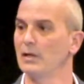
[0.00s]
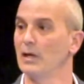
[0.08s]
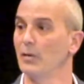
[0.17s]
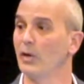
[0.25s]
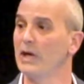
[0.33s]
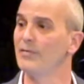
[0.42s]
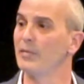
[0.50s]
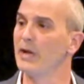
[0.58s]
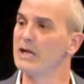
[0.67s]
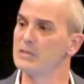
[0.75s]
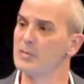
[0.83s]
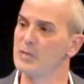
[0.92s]
What even
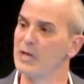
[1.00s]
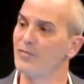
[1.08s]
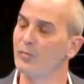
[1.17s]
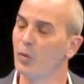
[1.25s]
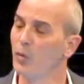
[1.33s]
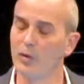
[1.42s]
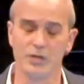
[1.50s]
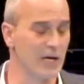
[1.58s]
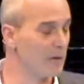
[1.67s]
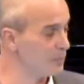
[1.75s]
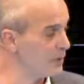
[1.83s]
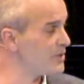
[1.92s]
amazes me even more is how
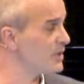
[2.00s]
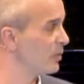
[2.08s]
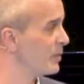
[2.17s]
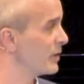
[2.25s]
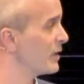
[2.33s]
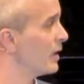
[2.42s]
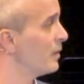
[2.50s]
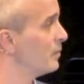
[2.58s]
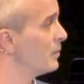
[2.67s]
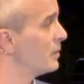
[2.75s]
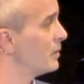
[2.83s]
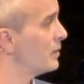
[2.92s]
busy we become.
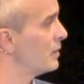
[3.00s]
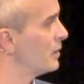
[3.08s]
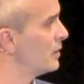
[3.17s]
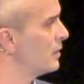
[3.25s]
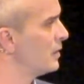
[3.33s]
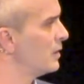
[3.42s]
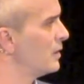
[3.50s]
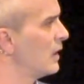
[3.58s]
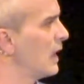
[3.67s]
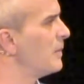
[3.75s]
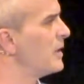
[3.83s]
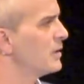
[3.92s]

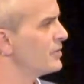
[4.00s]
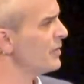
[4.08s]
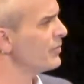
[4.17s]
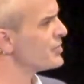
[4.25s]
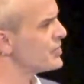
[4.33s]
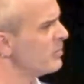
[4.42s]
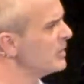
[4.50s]
I mean, some, there's something